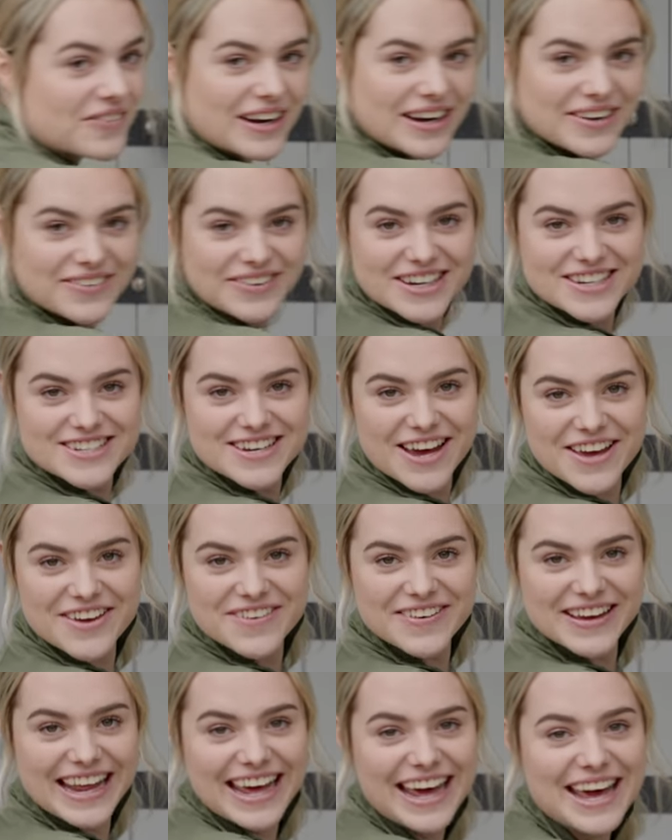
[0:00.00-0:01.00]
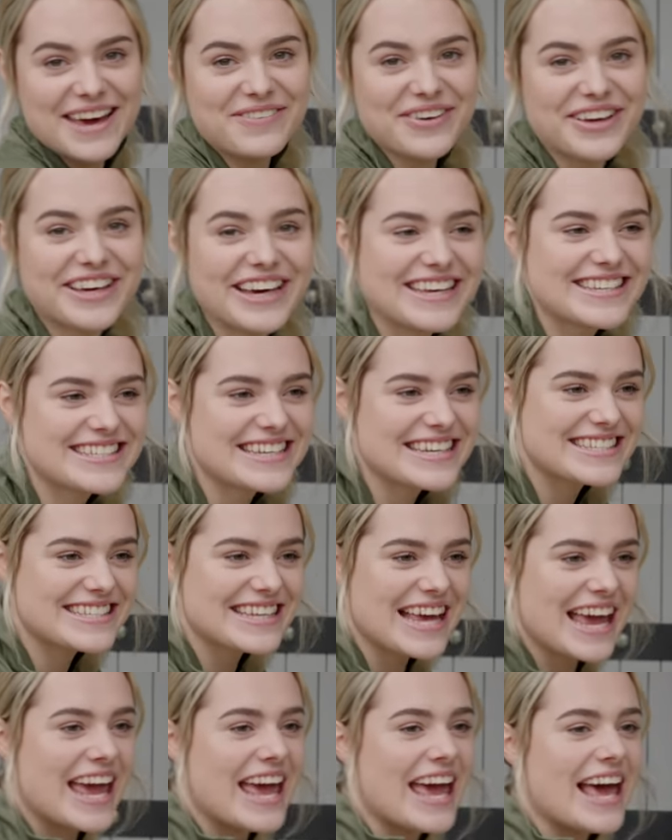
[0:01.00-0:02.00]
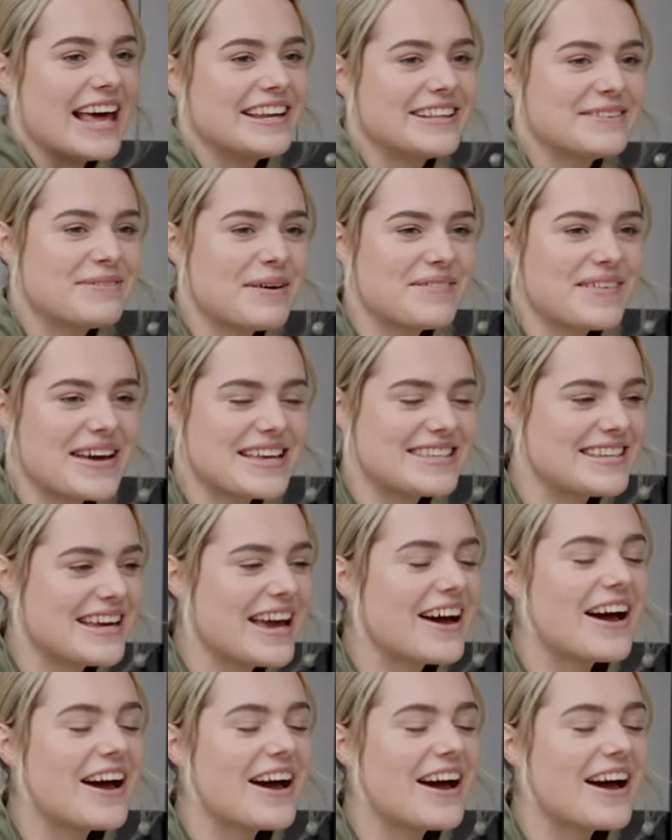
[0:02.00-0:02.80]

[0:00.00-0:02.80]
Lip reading: really want to show you in here because it's a little bit messy.